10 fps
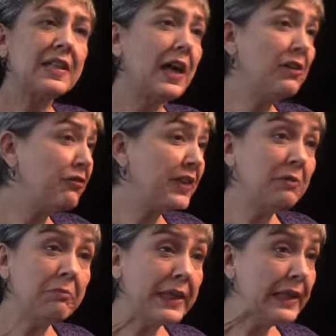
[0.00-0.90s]
life
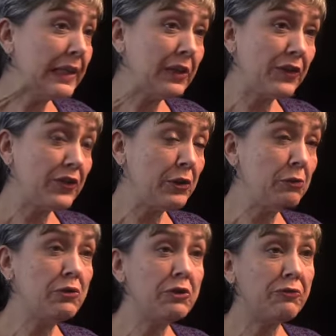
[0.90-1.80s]
feel meaningless to
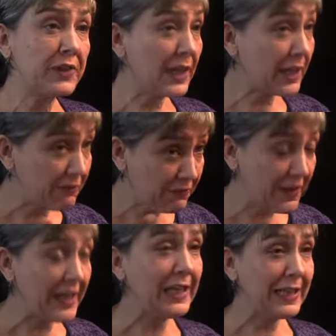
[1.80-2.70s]
you, or do you feel like a
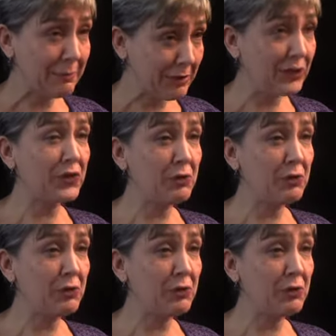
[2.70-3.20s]
failure because